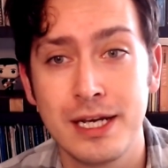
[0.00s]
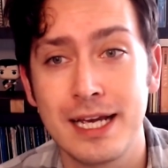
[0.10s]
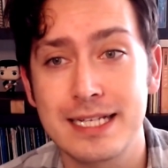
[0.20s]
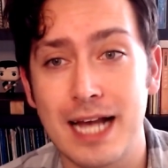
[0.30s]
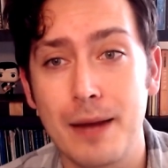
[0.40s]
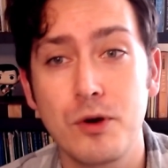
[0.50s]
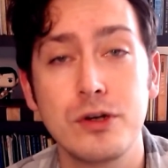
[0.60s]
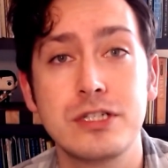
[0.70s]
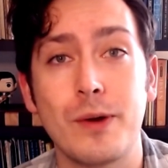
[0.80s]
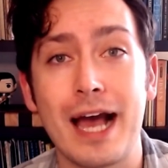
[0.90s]
is I'm going
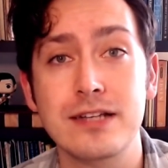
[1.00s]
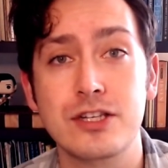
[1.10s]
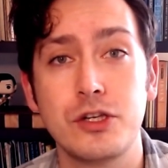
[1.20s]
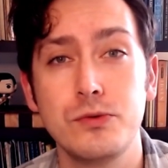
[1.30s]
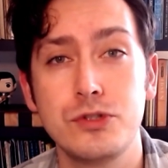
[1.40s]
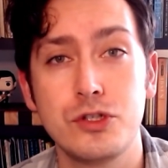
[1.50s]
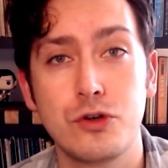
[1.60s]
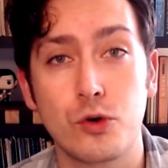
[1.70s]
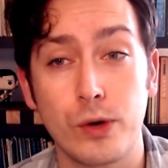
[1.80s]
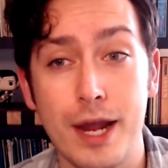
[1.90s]
to ask you to
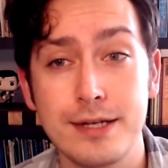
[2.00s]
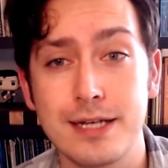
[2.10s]
create